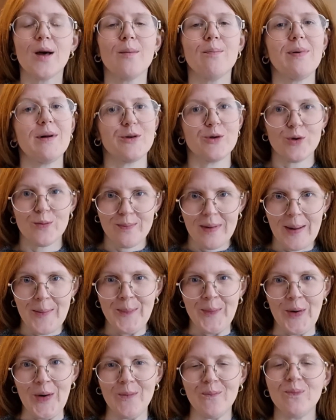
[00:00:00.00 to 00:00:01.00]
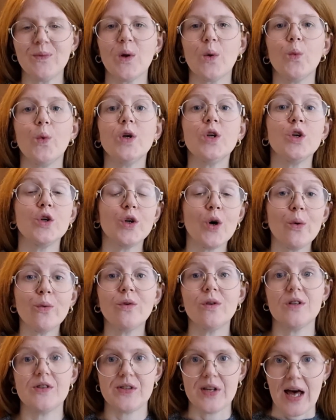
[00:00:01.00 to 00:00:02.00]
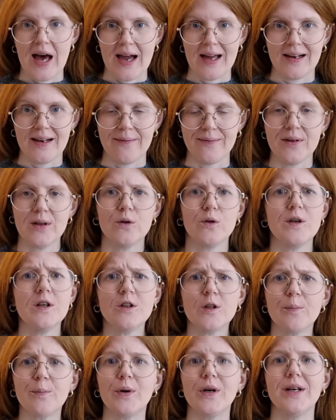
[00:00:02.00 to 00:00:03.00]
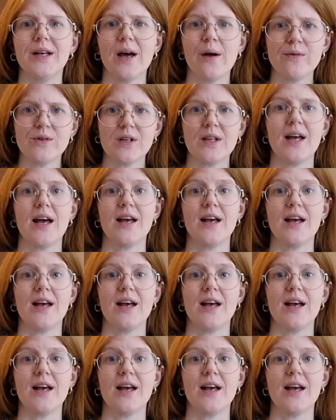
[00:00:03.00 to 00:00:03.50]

But remember, when you go to this island, you need to pronounce it